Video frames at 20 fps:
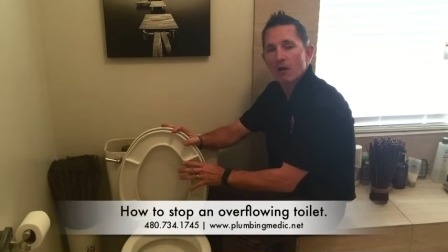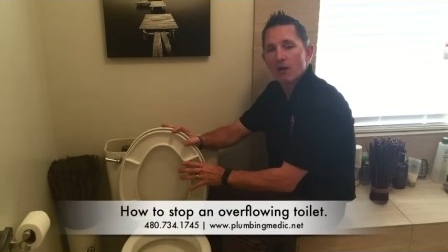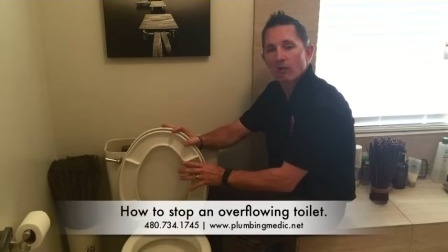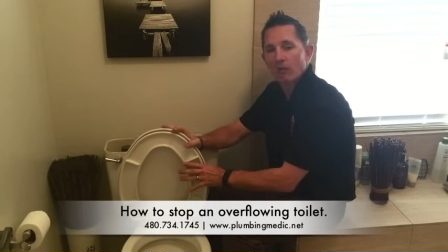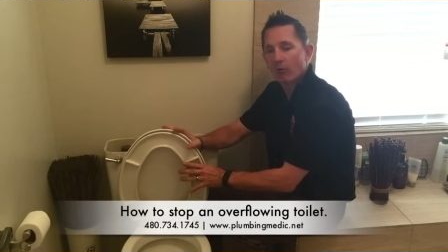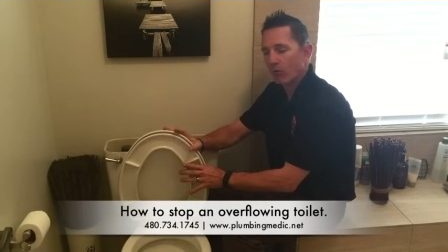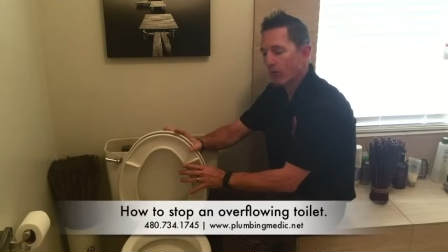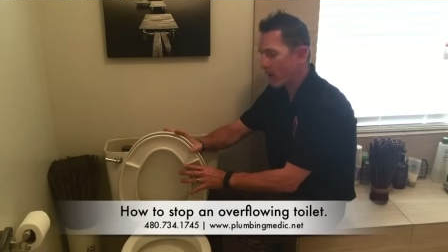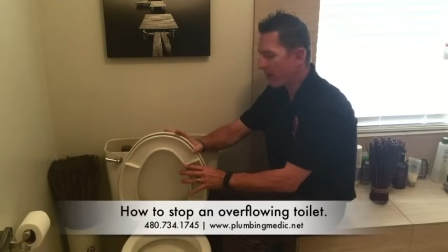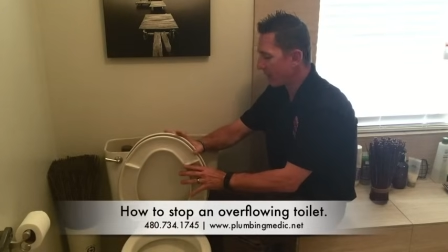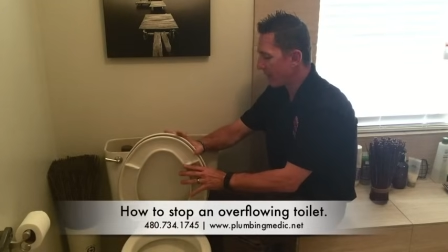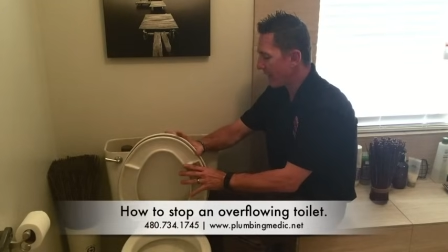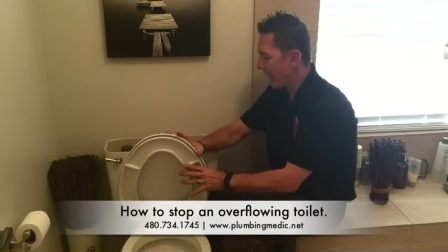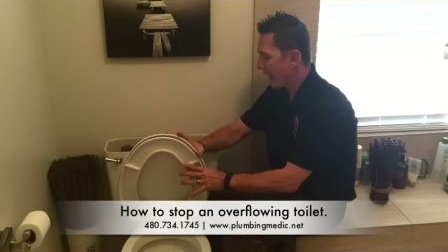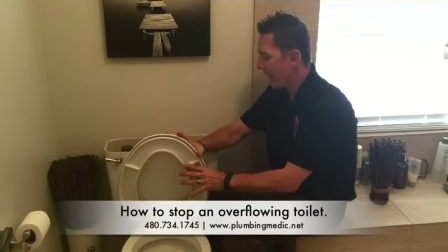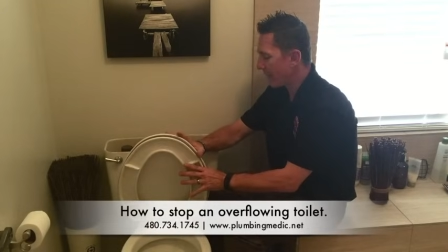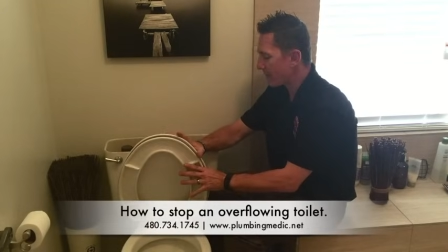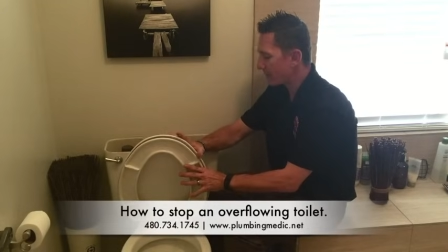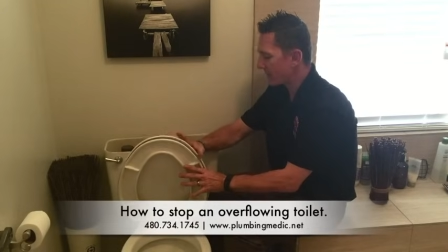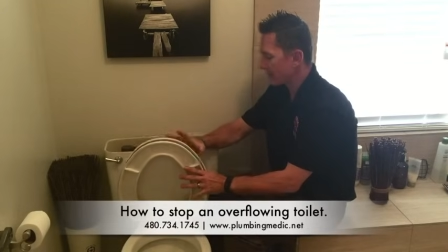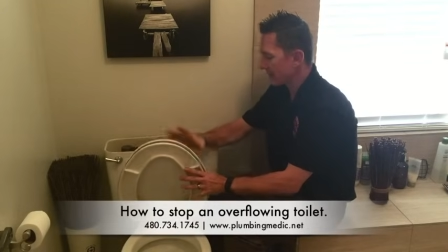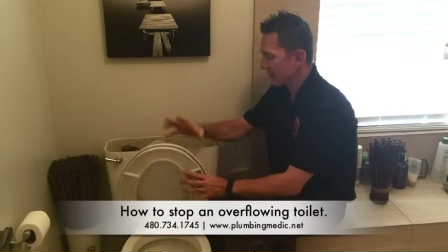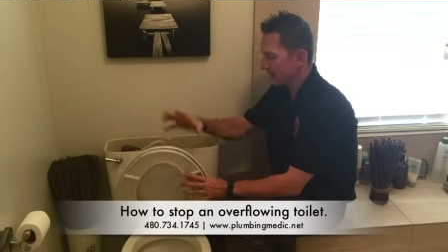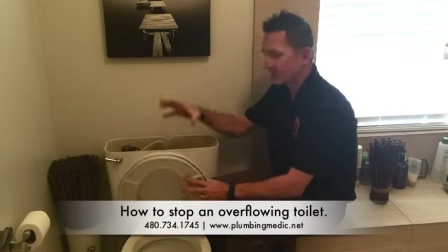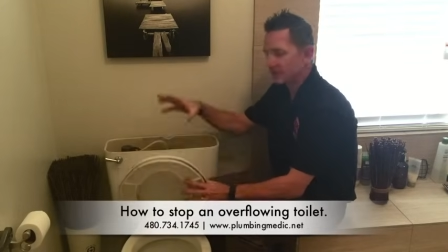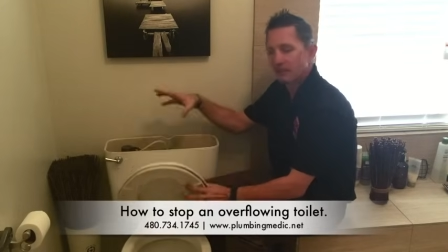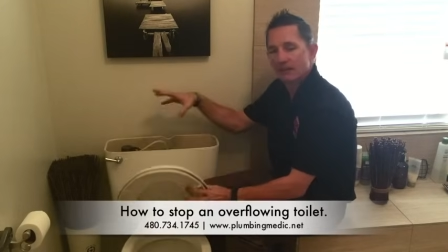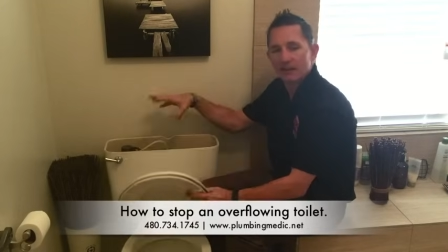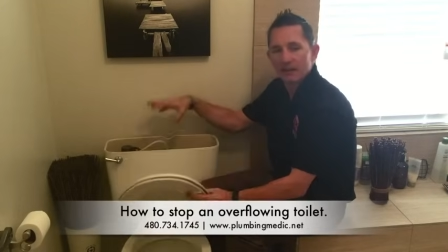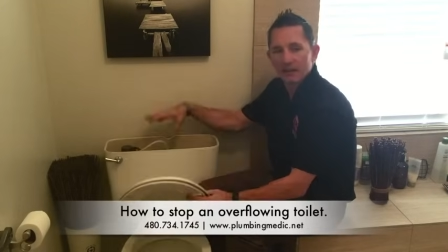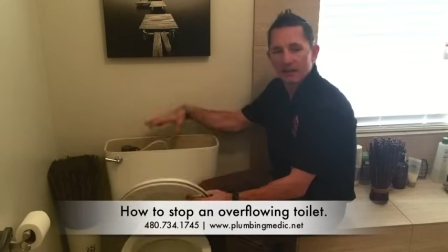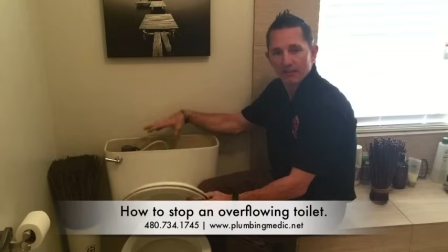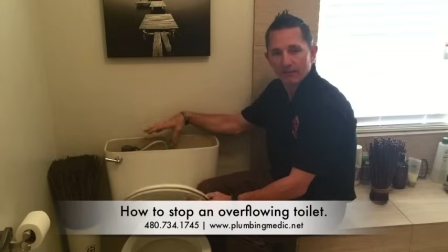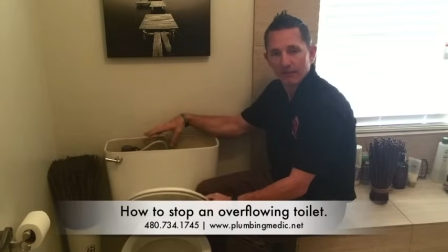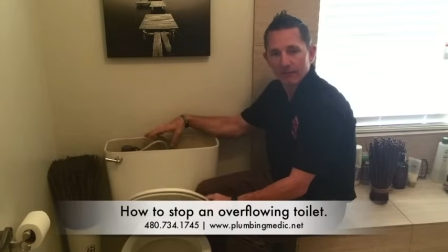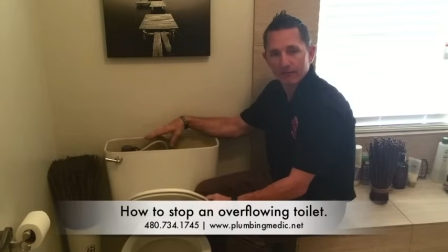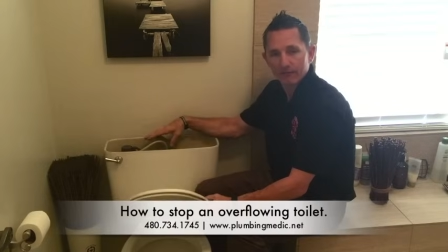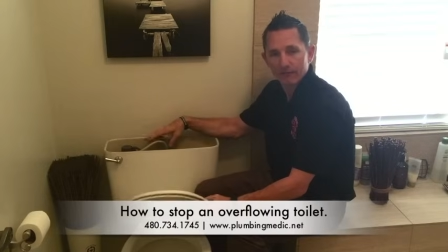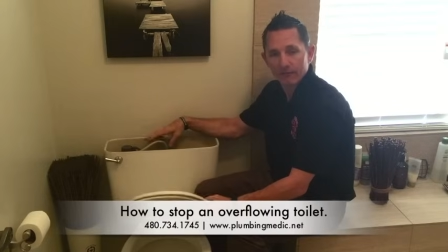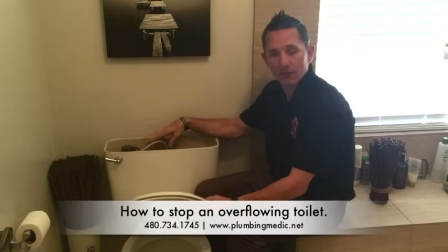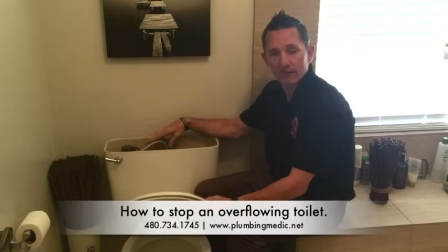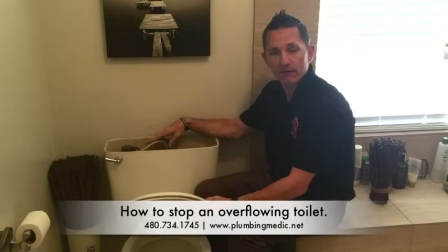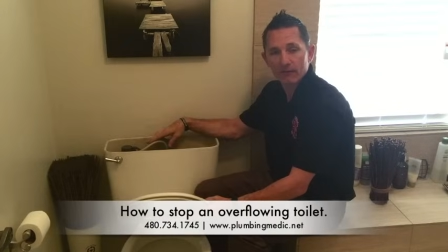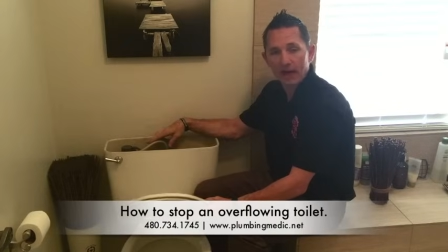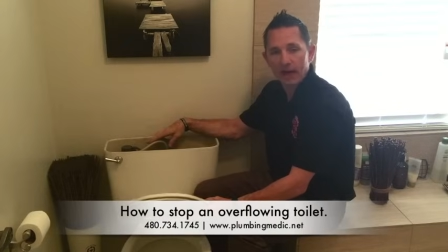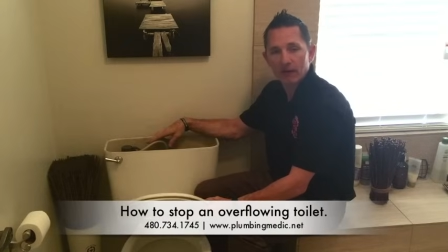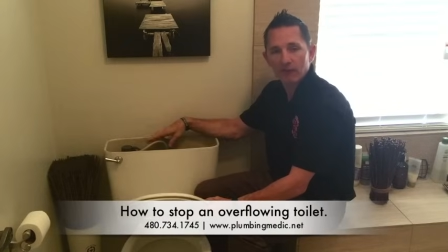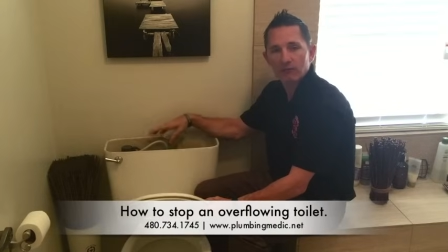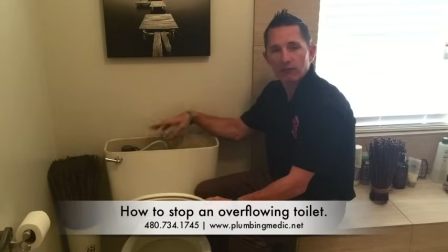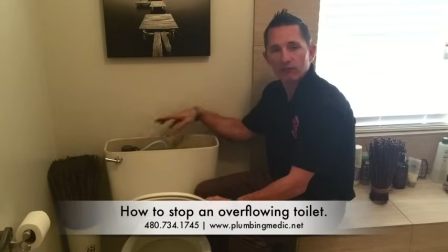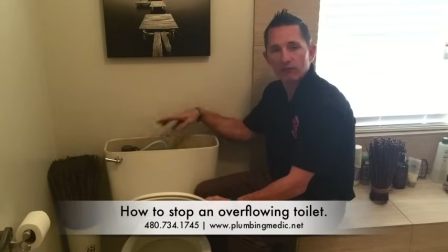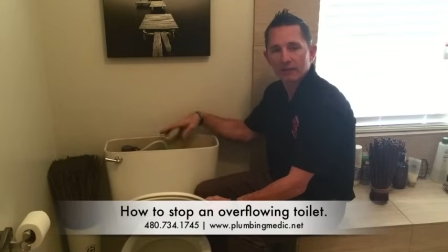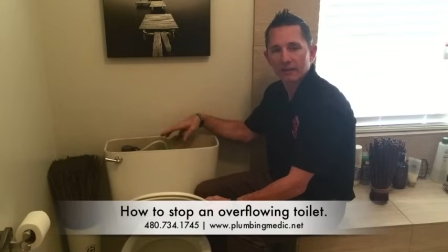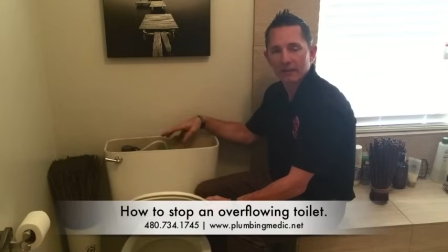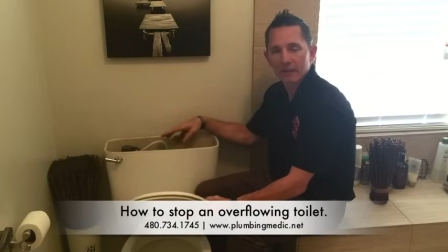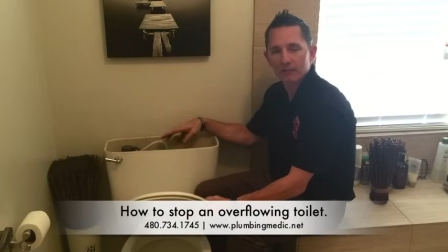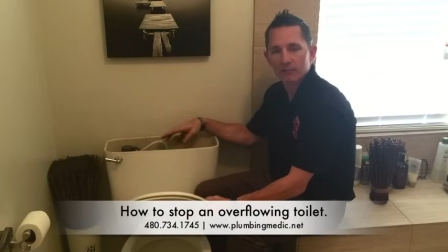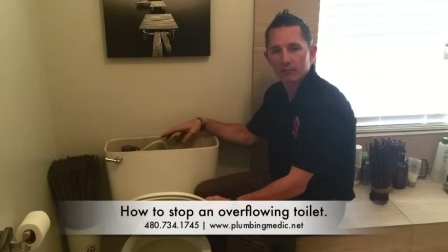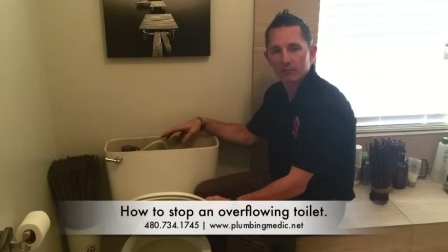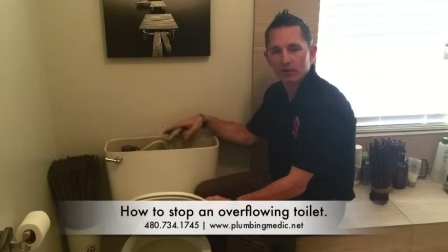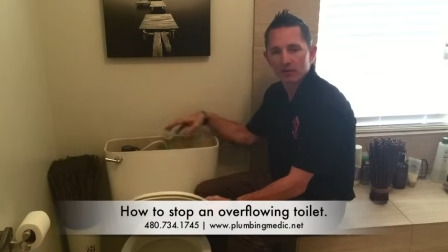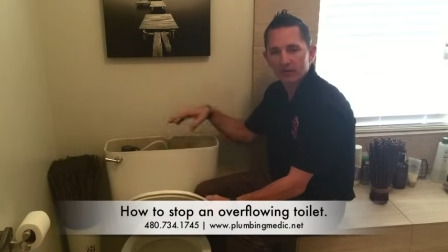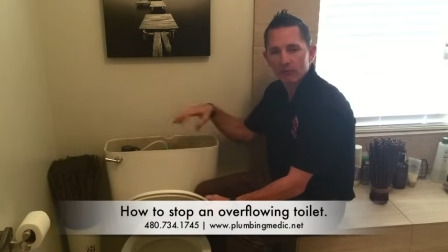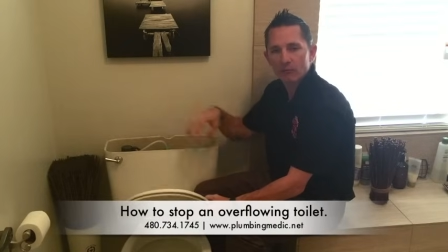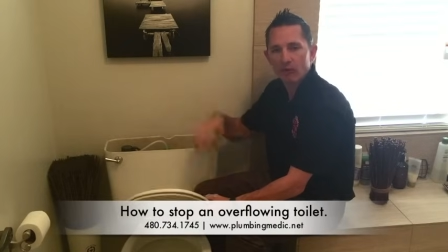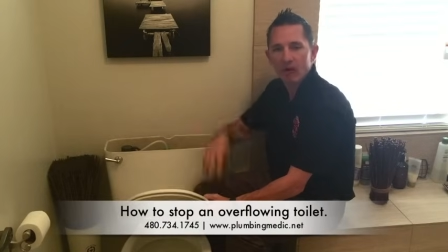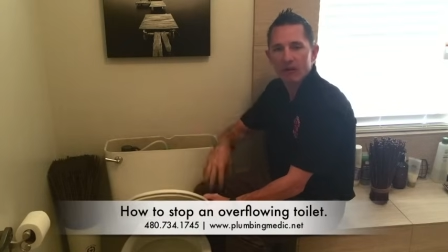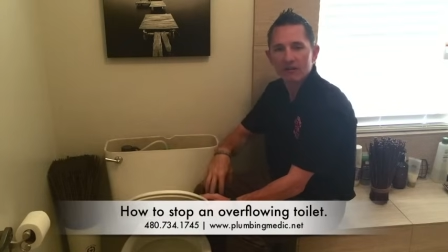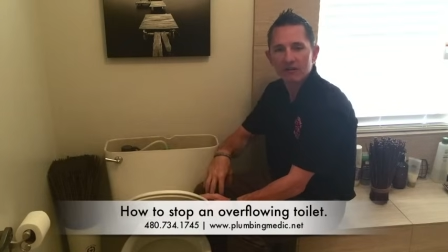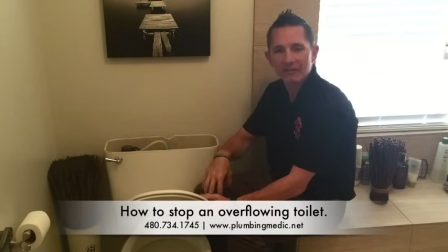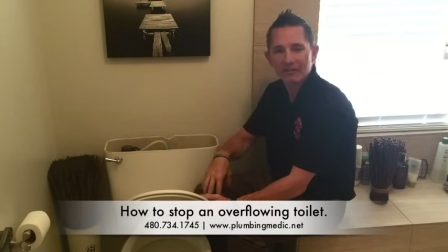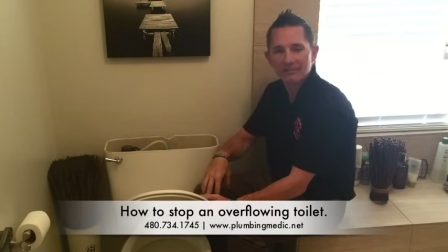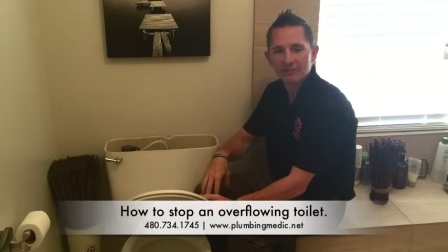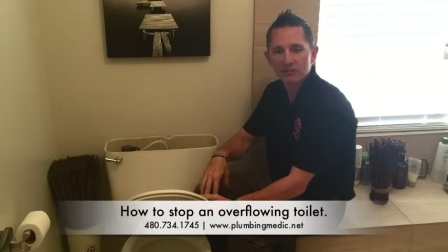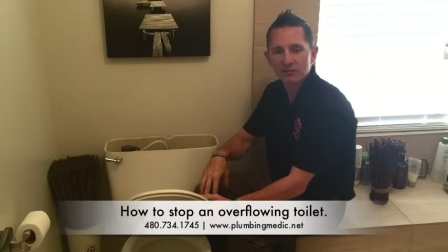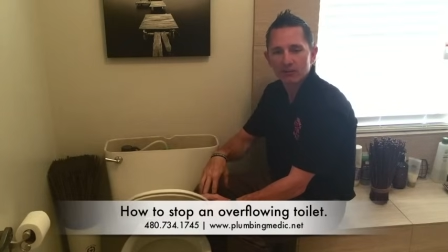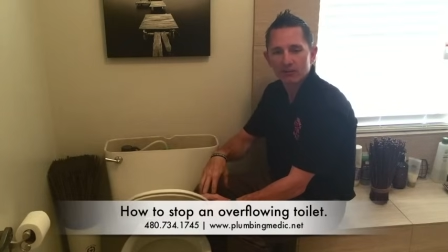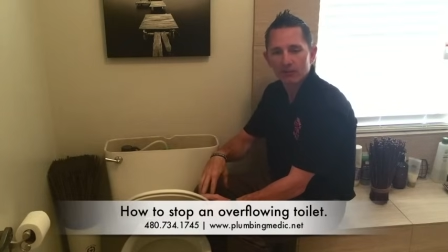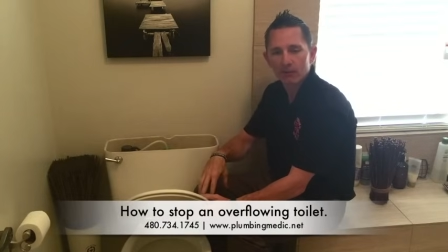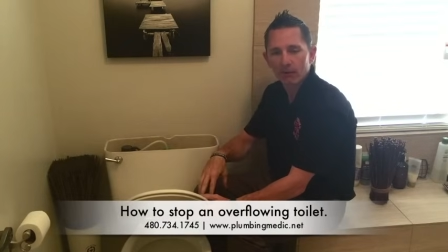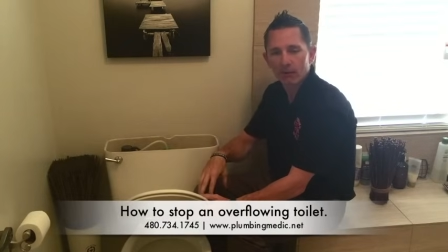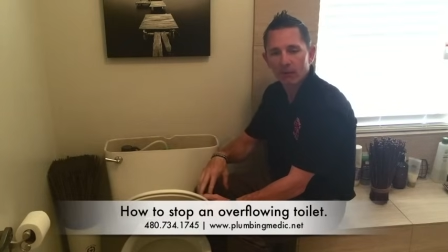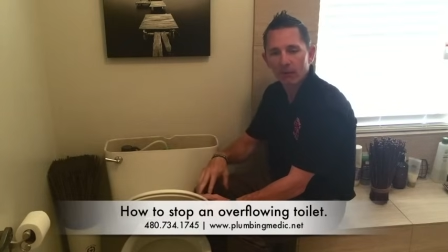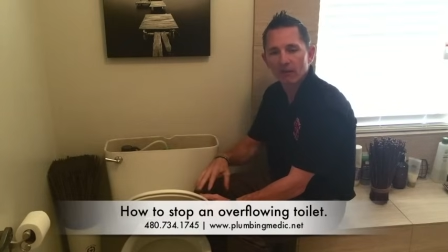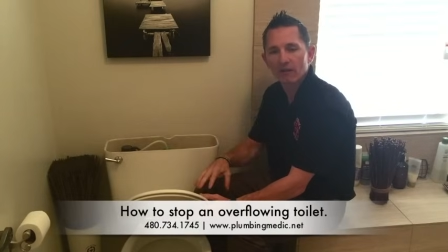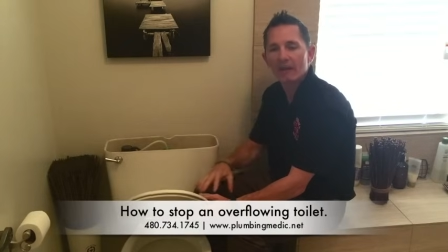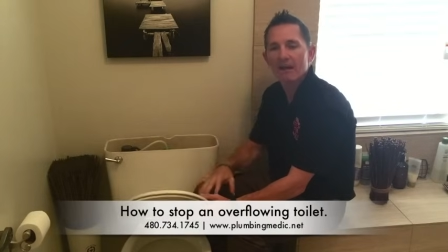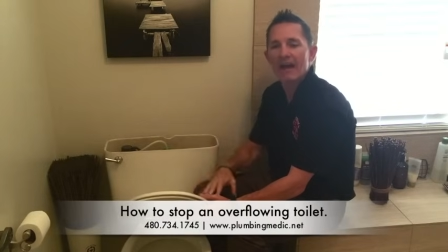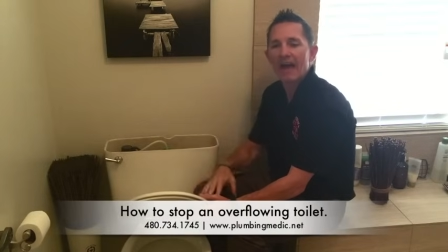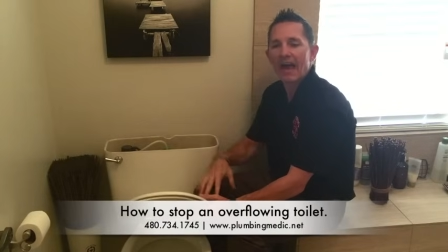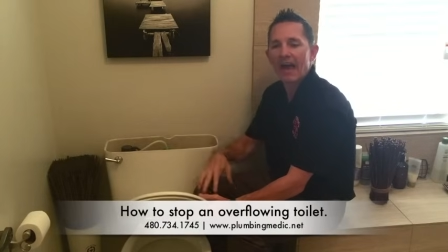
Well, what will happen is the fill valve will keep putting water into your bowl